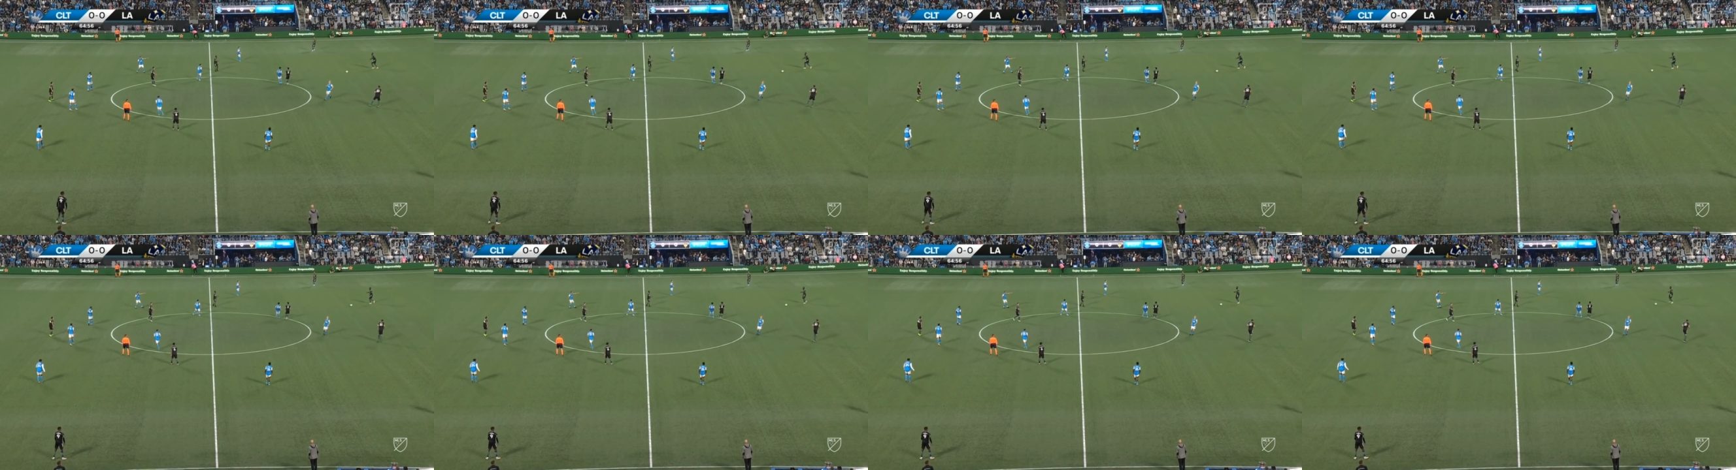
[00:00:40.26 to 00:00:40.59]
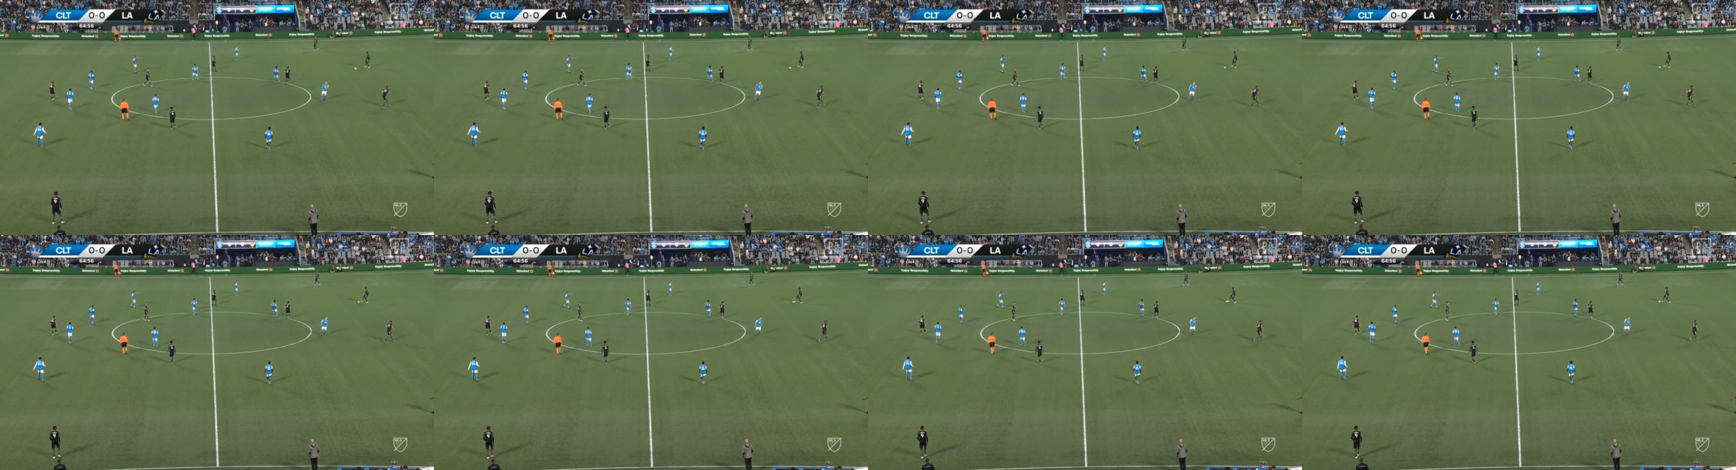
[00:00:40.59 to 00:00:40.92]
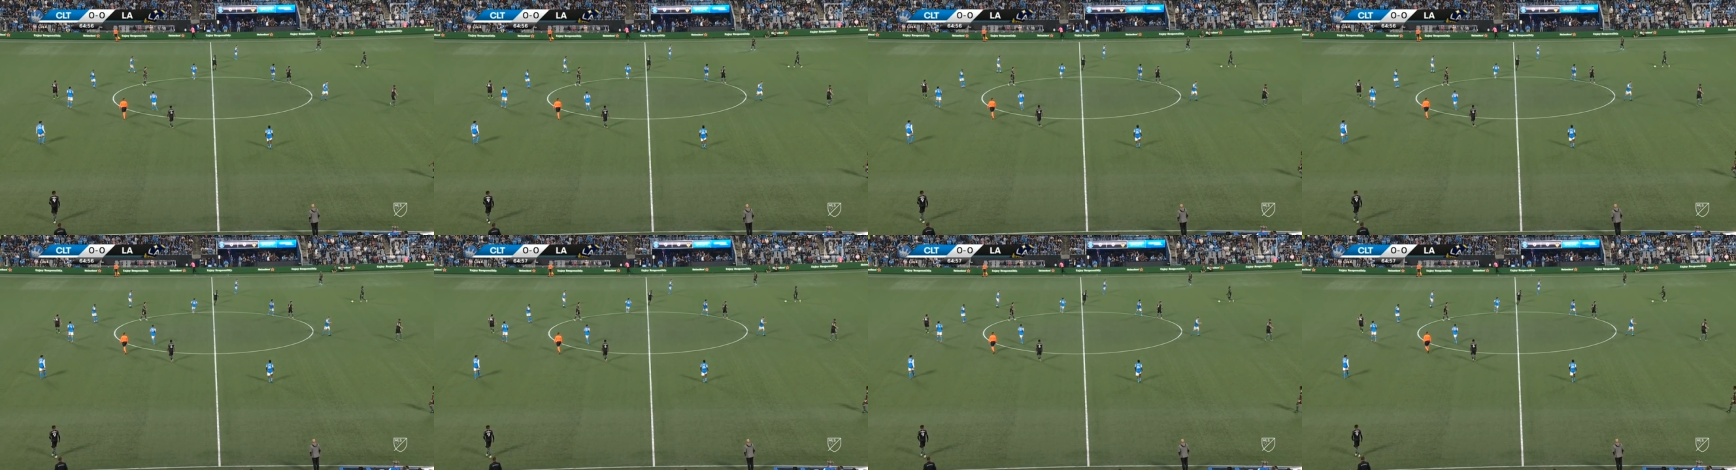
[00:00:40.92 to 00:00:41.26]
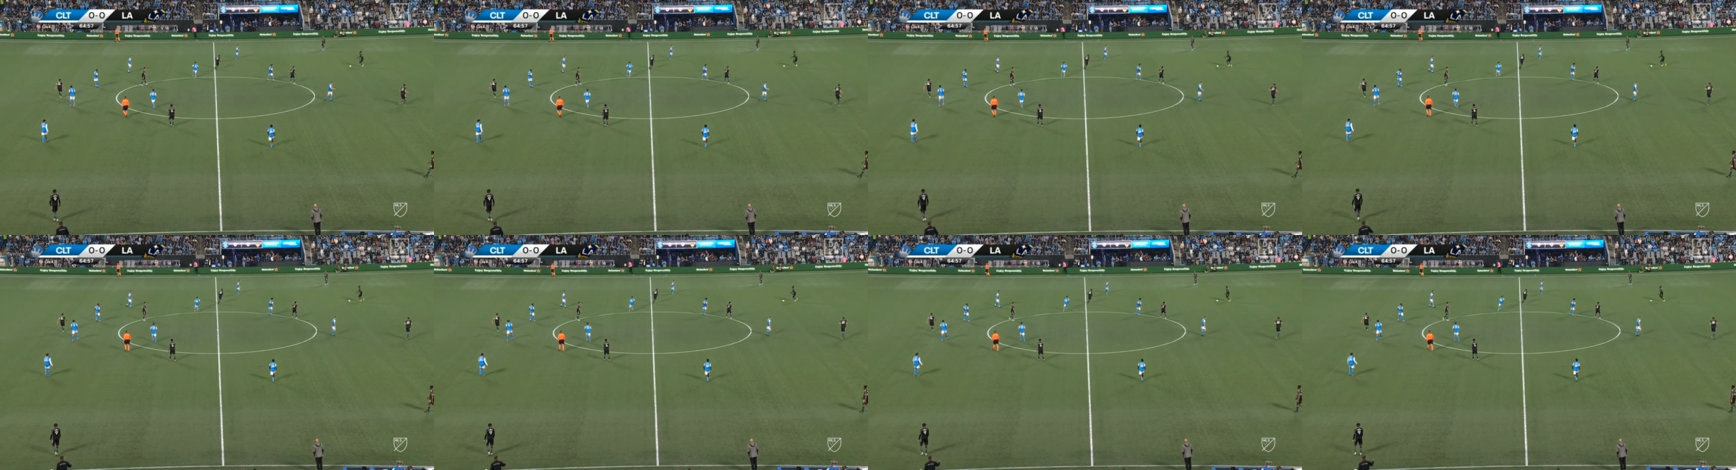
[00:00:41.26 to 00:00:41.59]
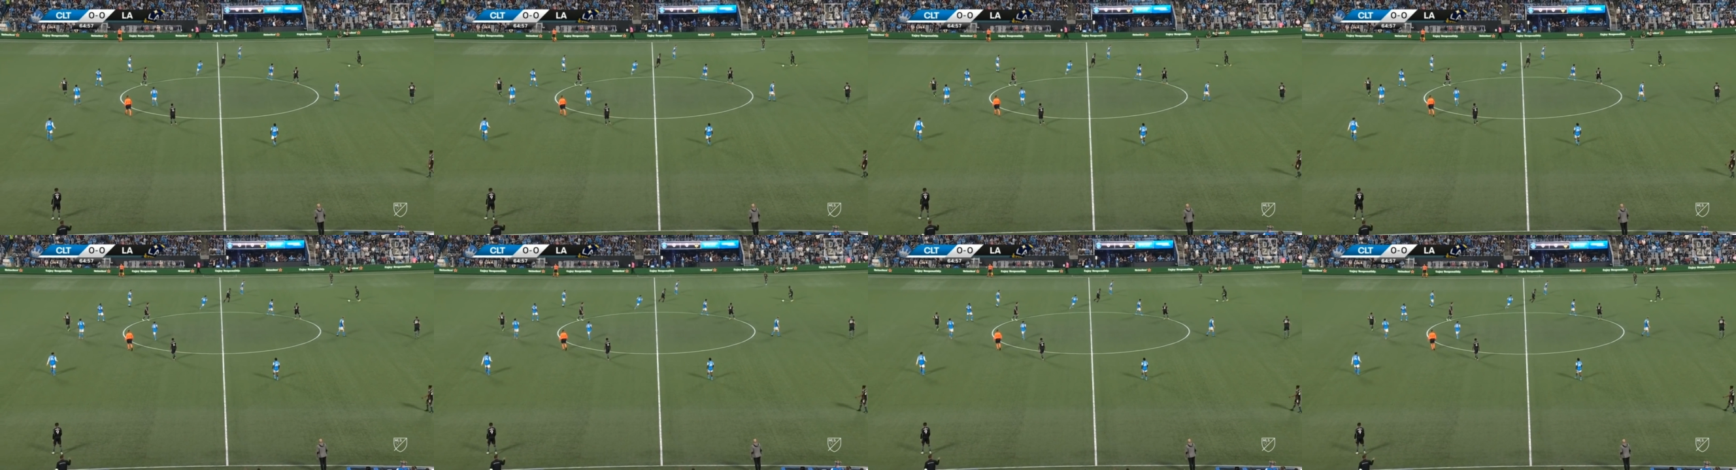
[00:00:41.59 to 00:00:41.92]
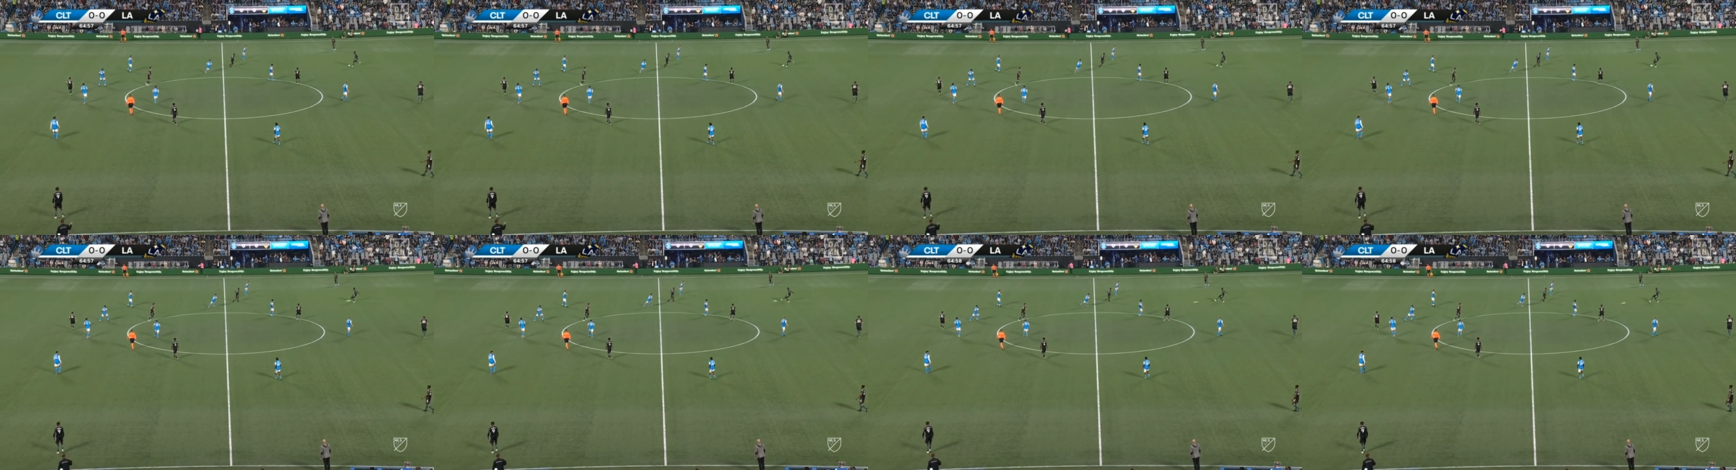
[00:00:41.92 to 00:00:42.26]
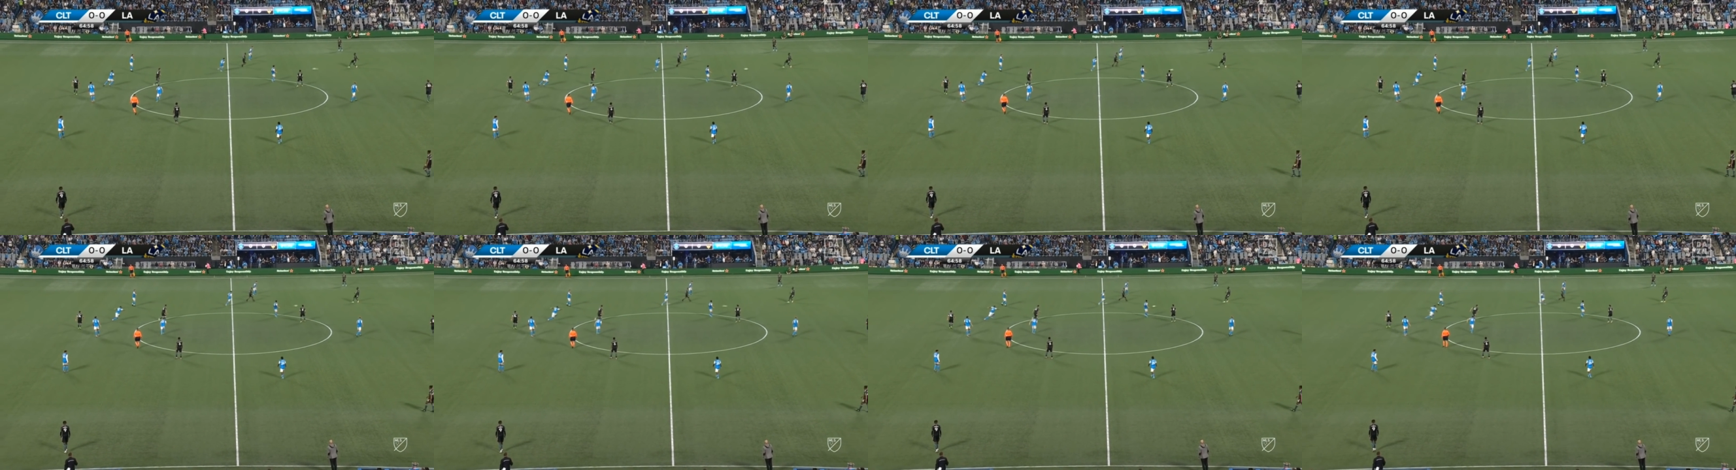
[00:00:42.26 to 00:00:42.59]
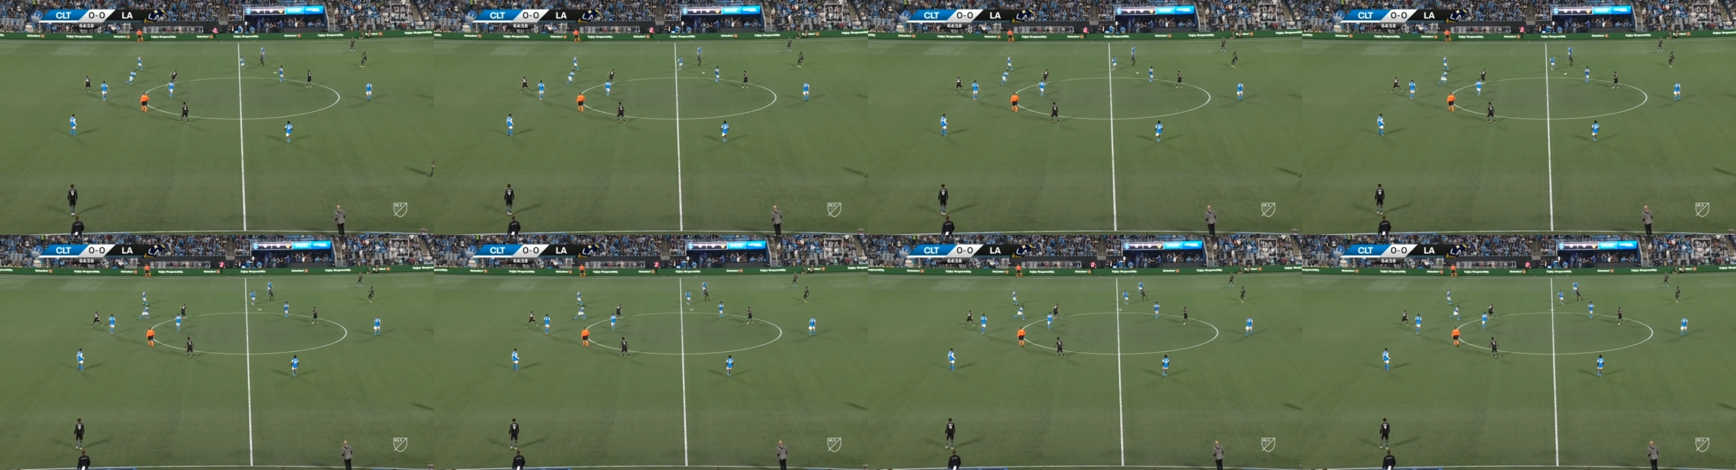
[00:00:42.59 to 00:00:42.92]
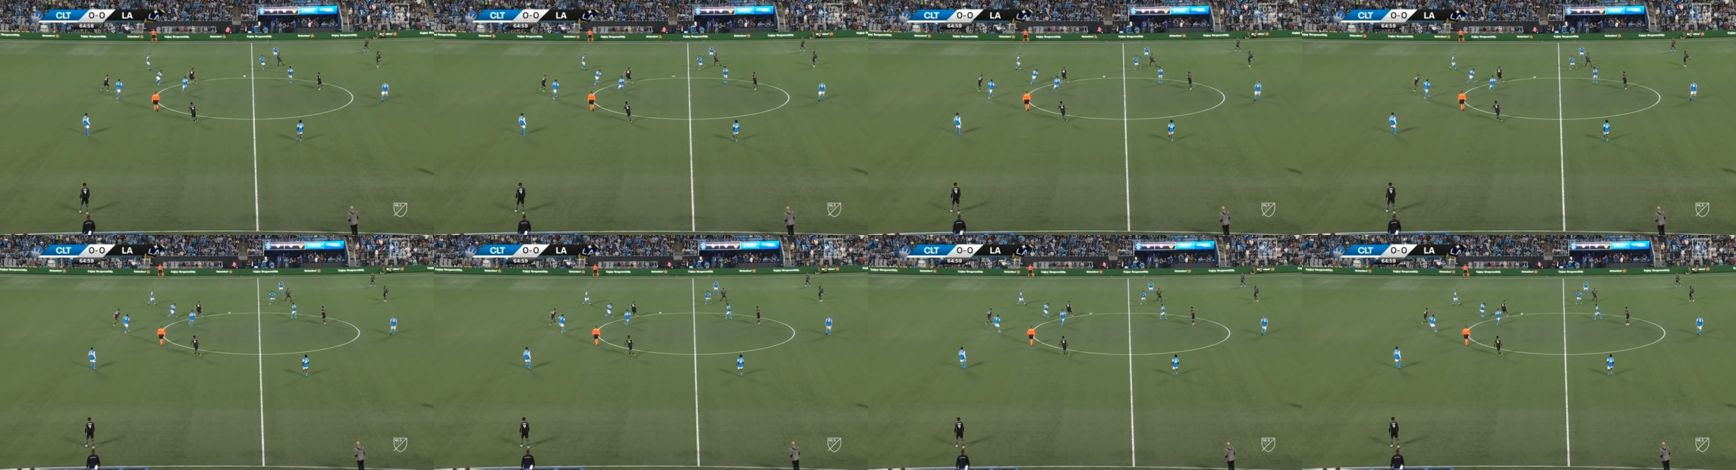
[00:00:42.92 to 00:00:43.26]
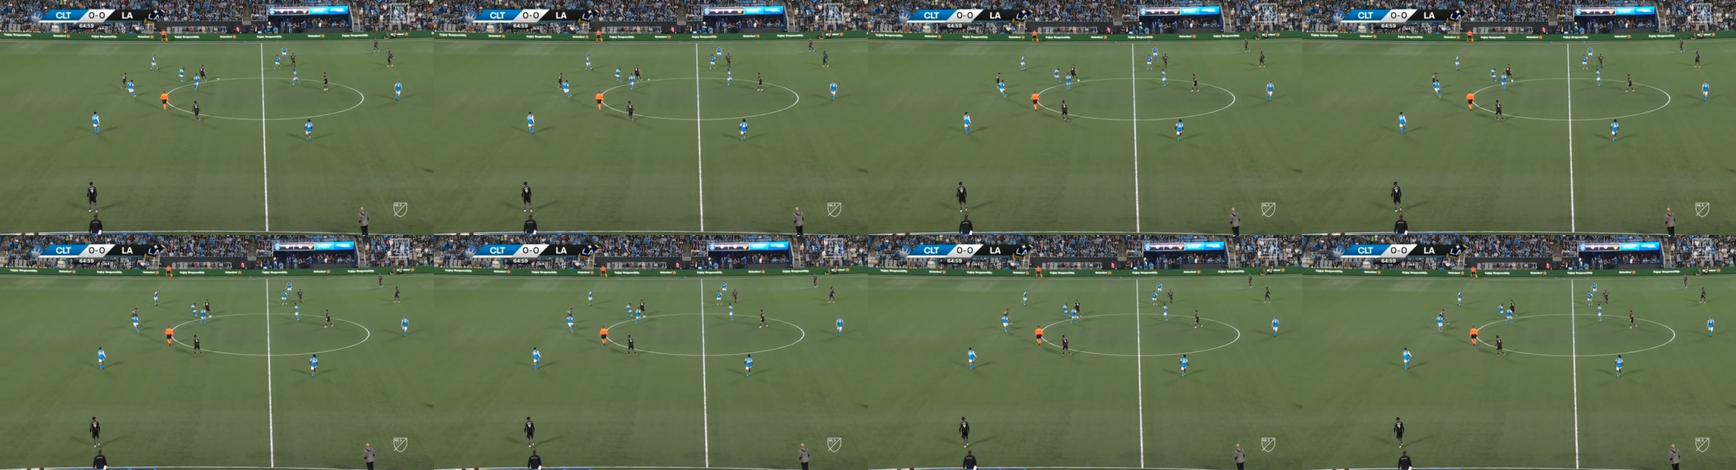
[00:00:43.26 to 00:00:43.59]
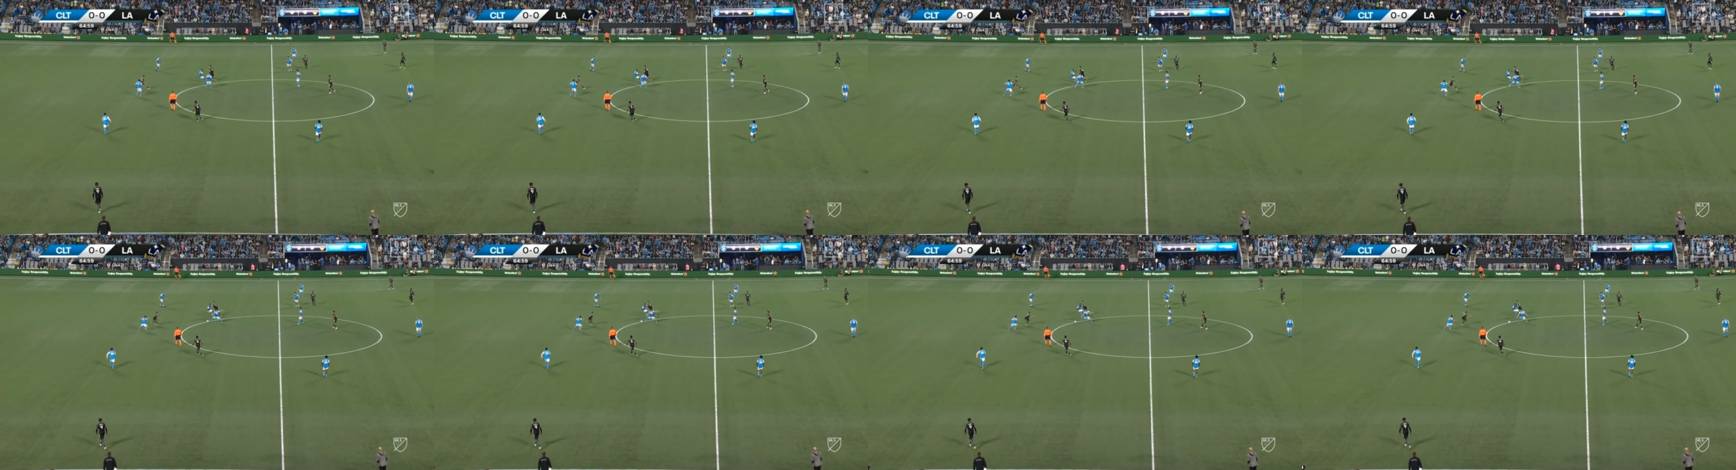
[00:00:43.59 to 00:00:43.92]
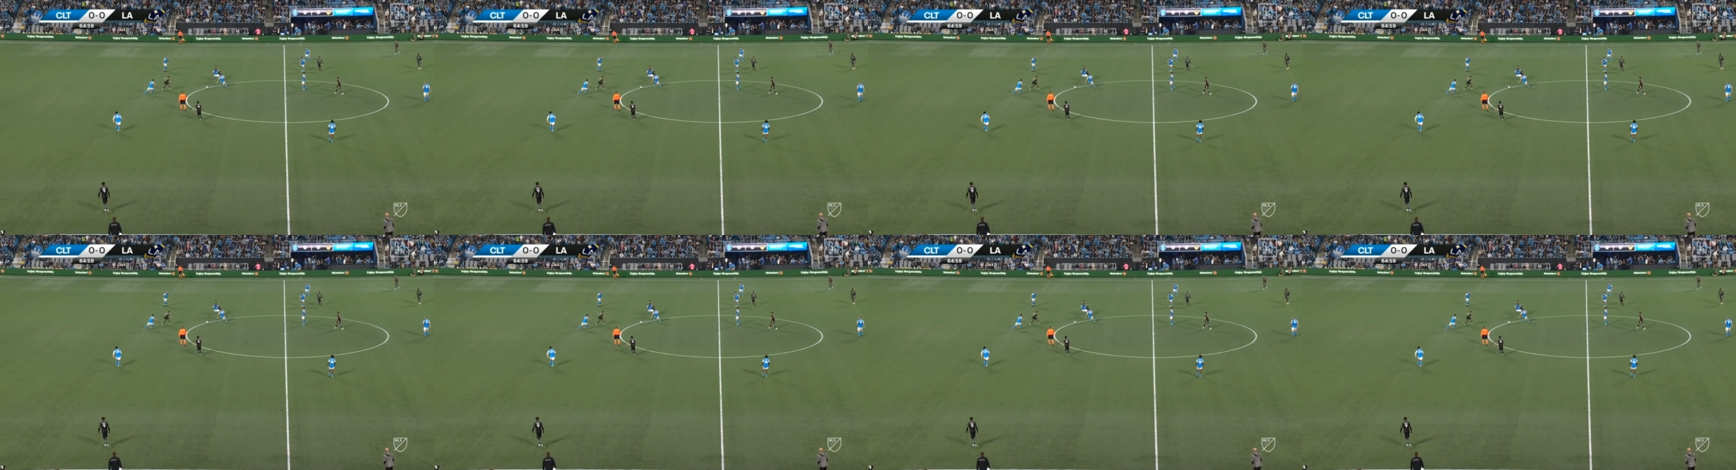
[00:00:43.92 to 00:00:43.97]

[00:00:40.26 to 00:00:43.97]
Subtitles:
(no speaker visible)